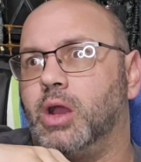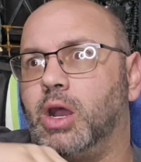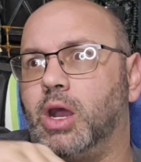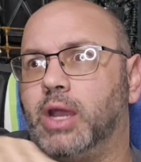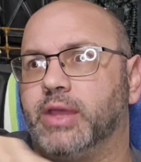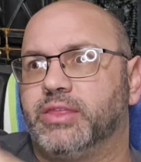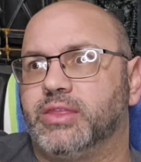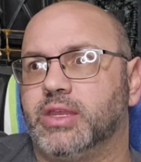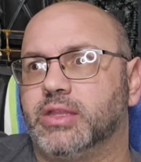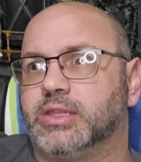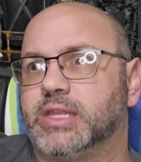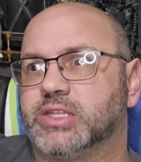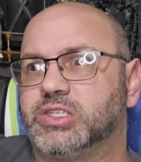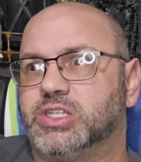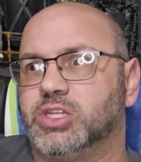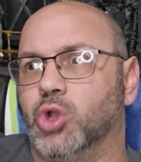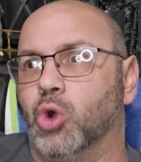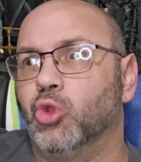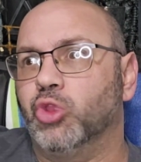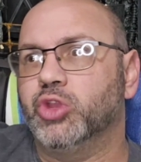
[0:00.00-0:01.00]
I think that's
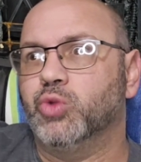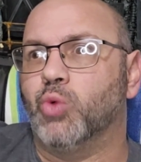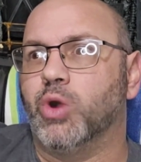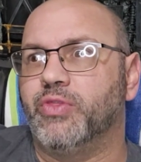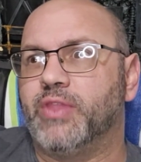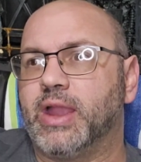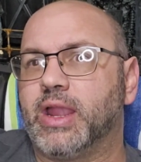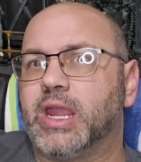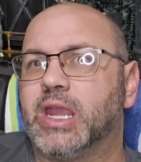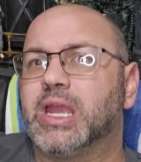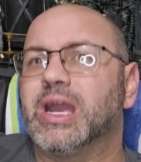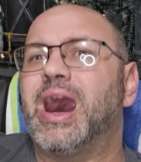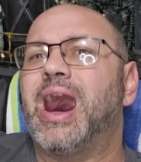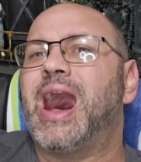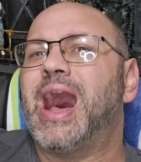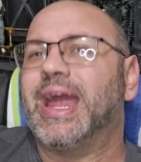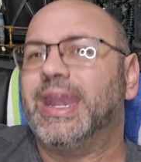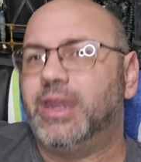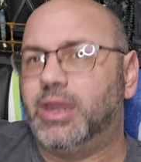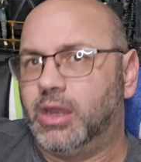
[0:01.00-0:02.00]
the only one that
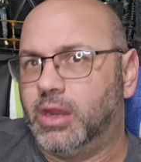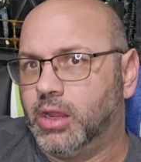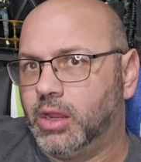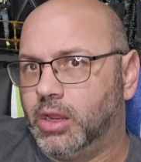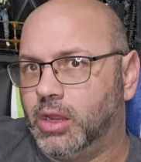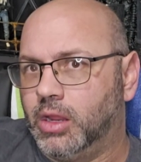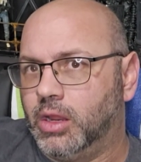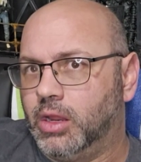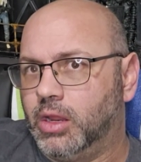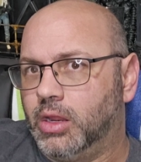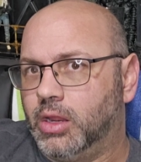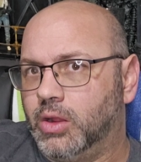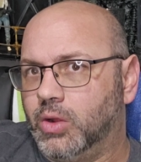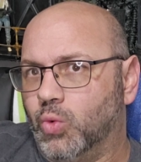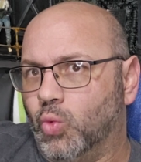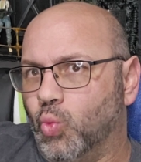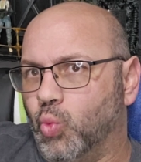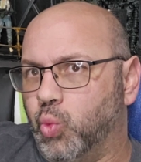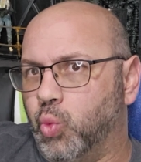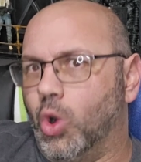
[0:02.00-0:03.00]
got
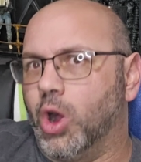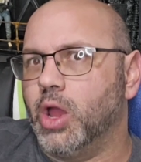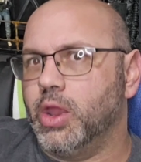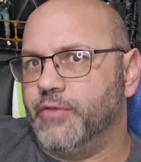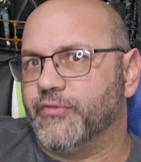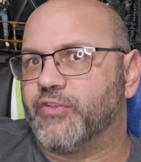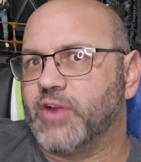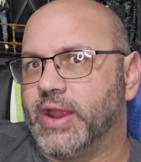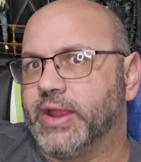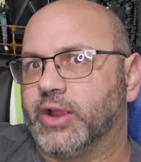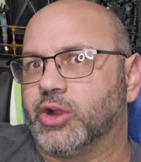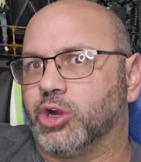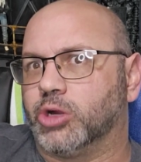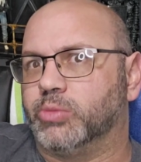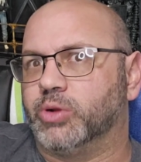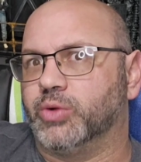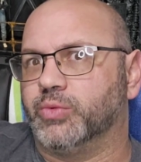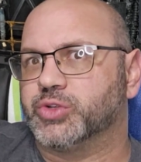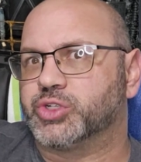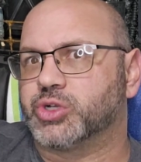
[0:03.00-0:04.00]
what Frank
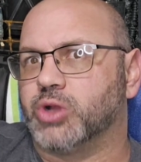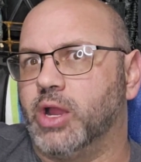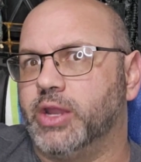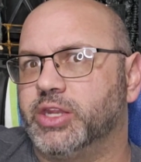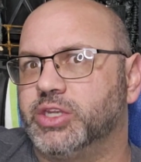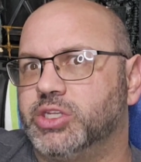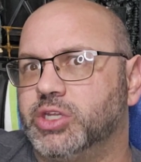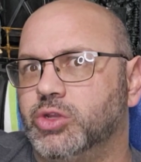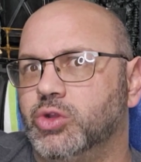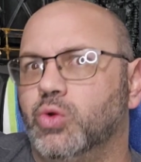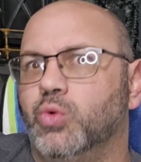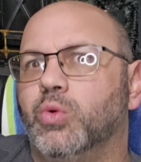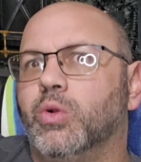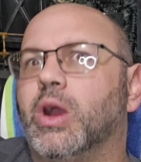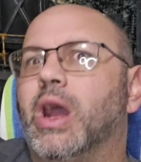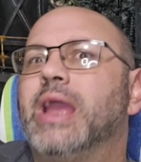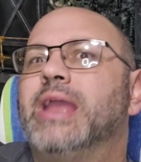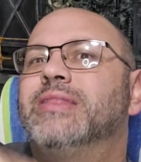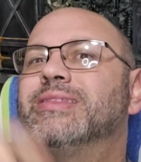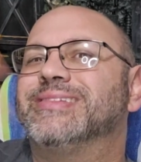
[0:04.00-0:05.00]
Herbert was trying to do.
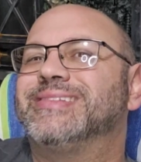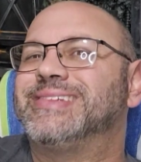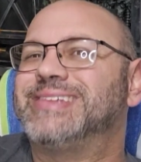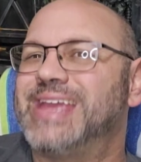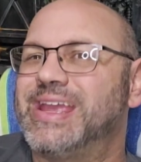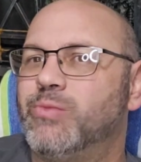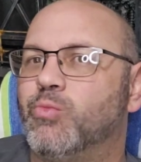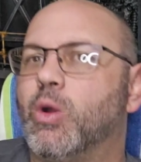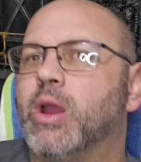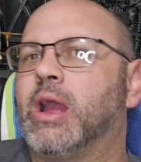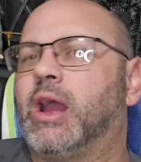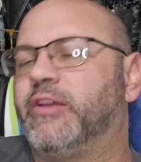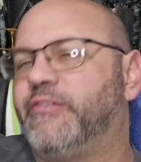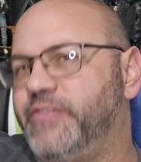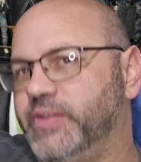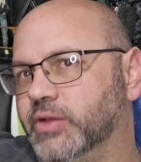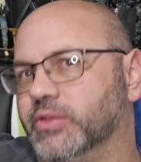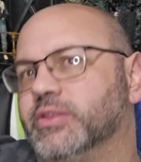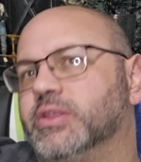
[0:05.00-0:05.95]
In the same way, I feel